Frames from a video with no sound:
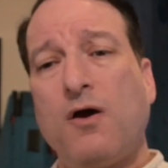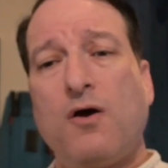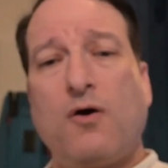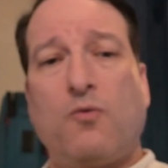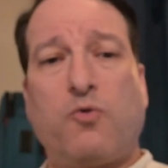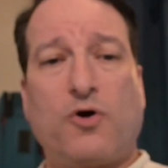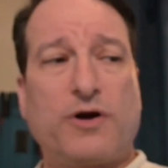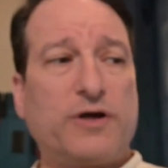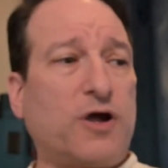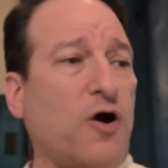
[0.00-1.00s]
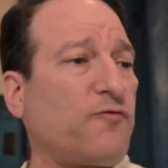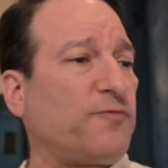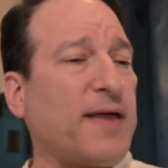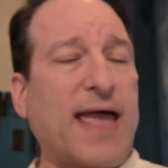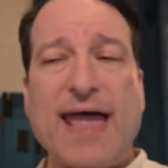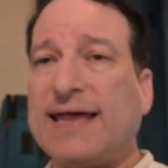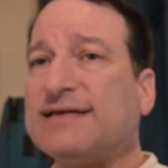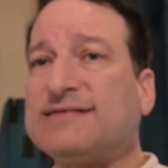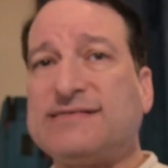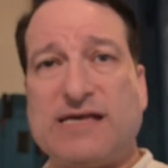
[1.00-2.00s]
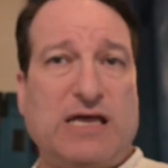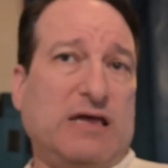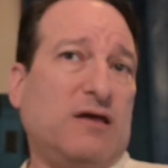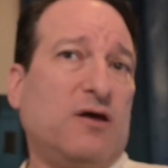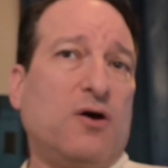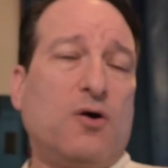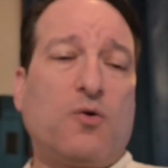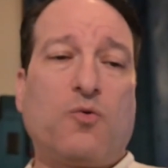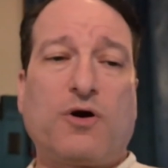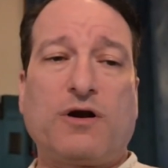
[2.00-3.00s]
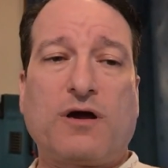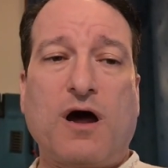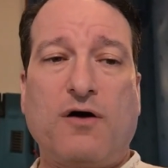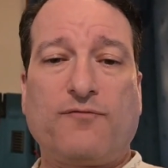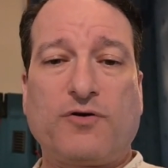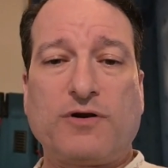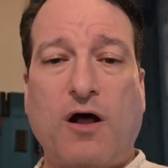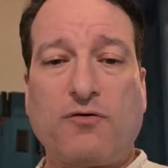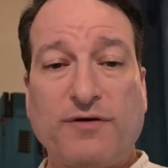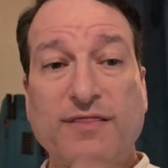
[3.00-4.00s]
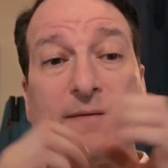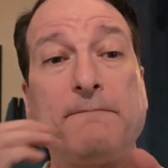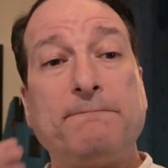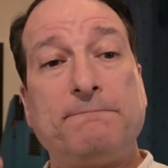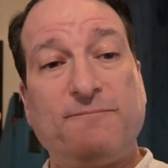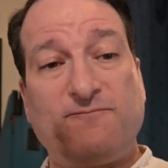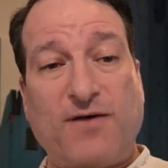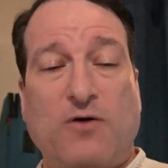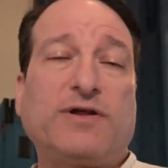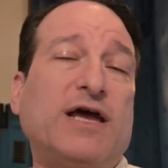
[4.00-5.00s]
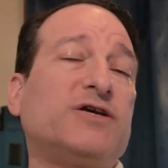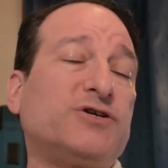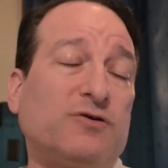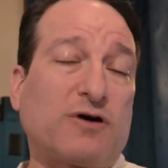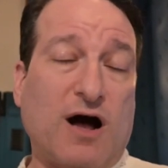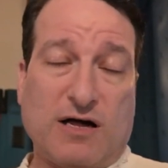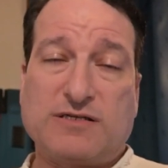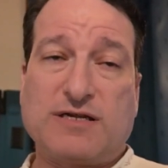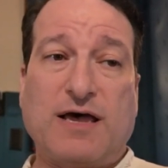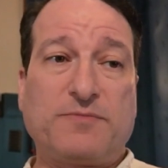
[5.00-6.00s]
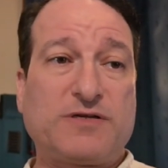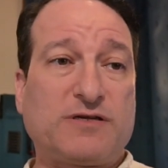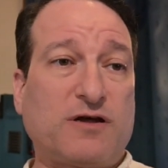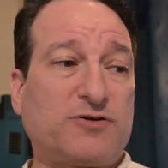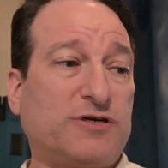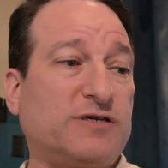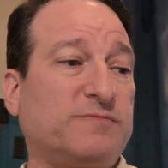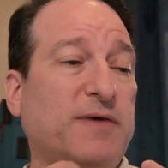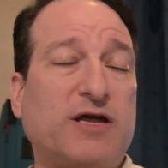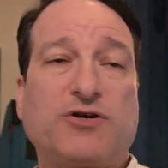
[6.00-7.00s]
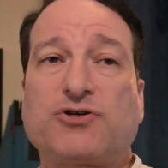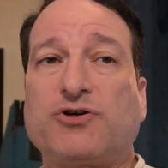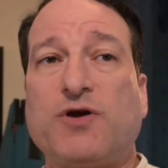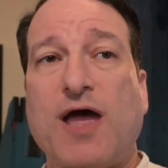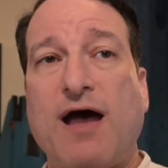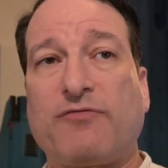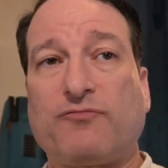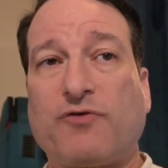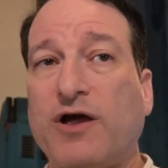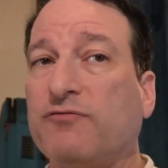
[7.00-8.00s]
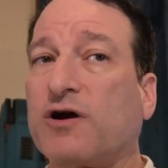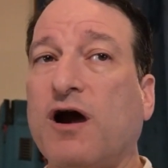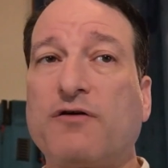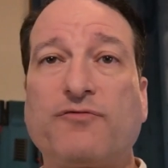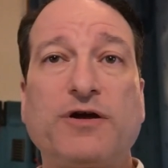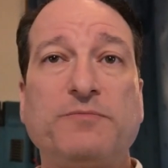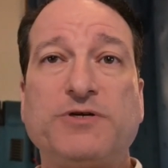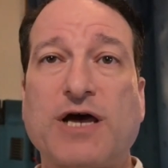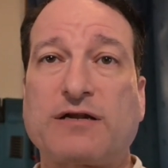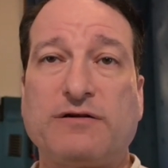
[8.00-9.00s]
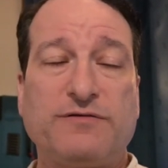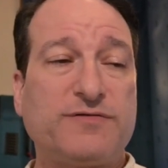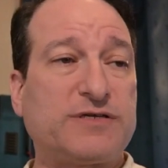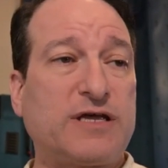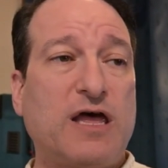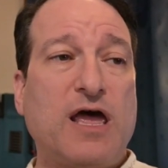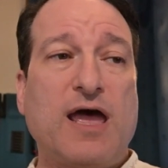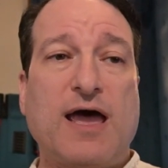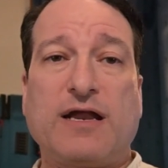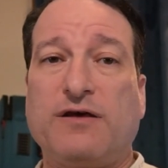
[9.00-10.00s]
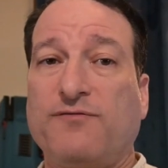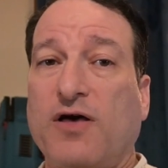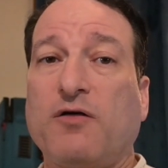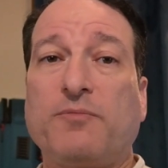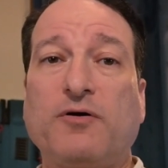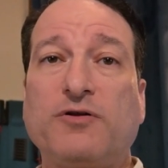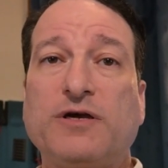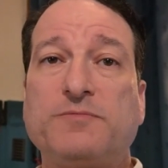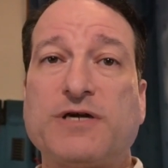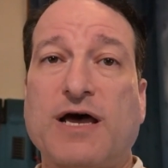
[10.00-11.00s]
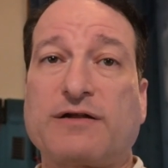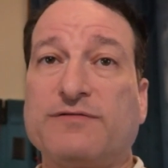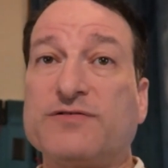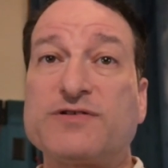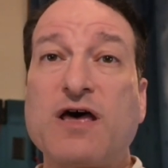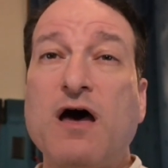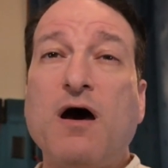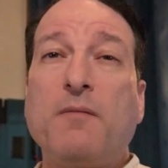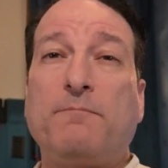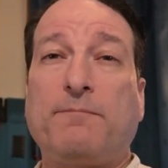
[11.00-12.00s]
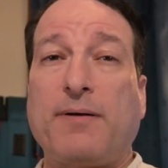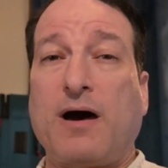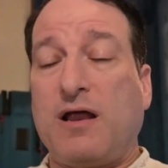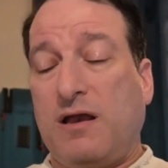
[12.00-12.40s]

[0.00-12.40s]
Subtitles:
We're going to go from A to Z. We're going to cover not only the foundational concepts, such as making sure you have the right recovery objectives and availability objectives, but